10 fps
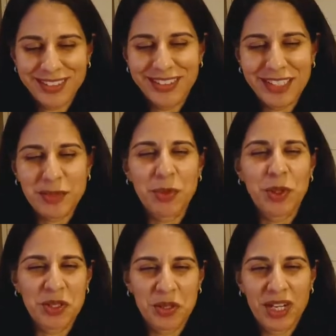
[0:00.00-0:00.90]

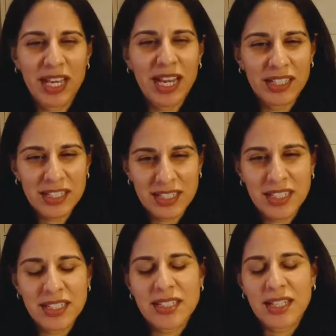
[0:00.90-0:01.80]
exploratory
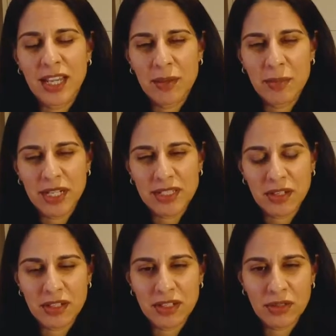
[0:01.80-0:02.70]
analyses, um, and it's
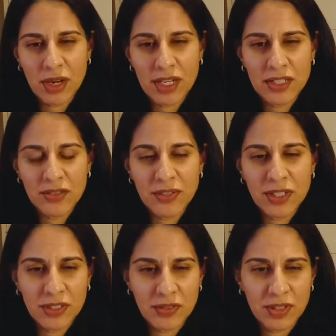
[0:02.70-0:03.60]
hard to draw any
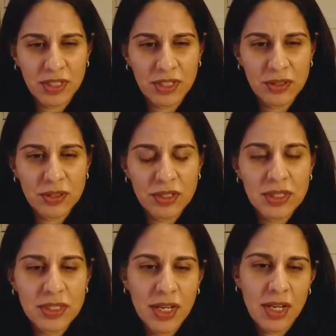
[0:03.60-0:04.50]
definitive
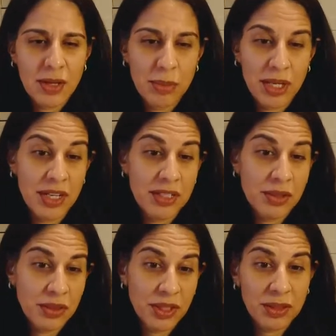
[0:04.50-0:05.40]
conclusions. But I
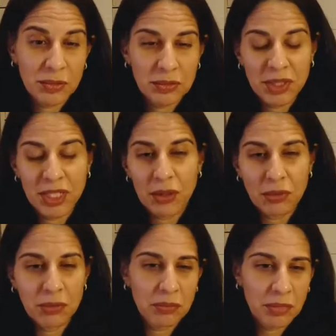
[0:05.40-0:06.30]
do think you
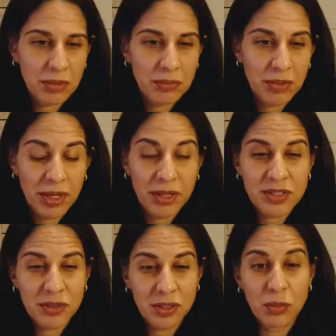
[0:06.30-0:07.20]
know I
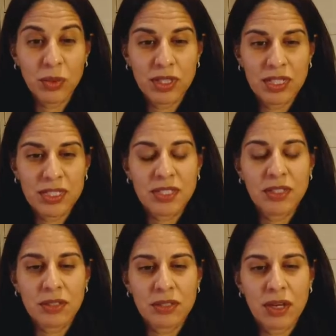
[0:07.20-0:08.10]
certainly would
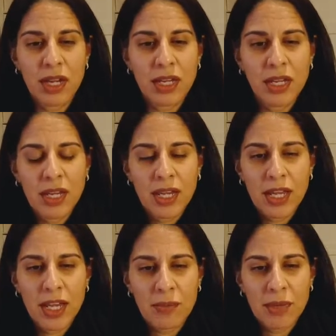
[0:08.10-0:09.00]
consider trying
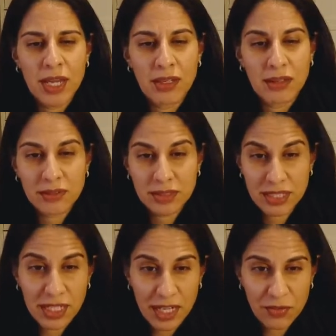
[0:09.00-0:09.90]
um, a
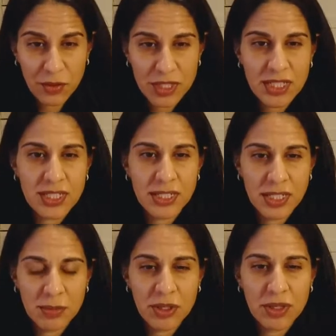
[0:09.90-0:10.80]
CDK4/6
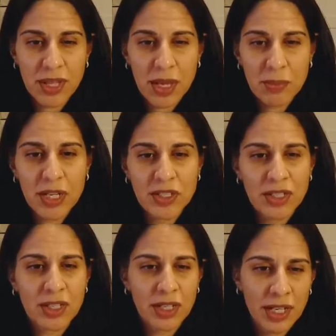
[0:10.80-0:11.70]
inhibitor in that
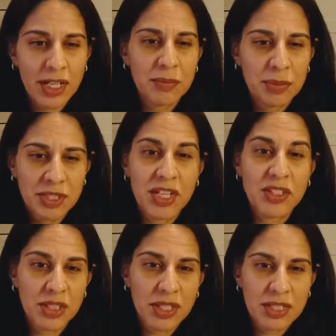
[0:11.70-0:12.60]
patient, and
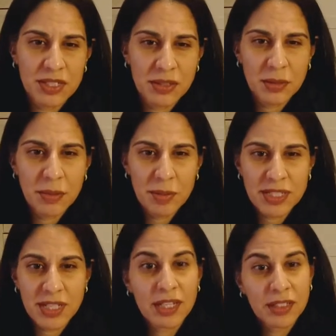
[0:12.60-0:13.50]
potentially consider
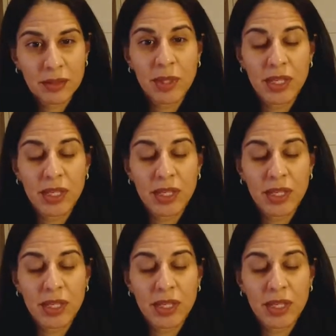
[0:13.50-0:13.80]
abemaciclib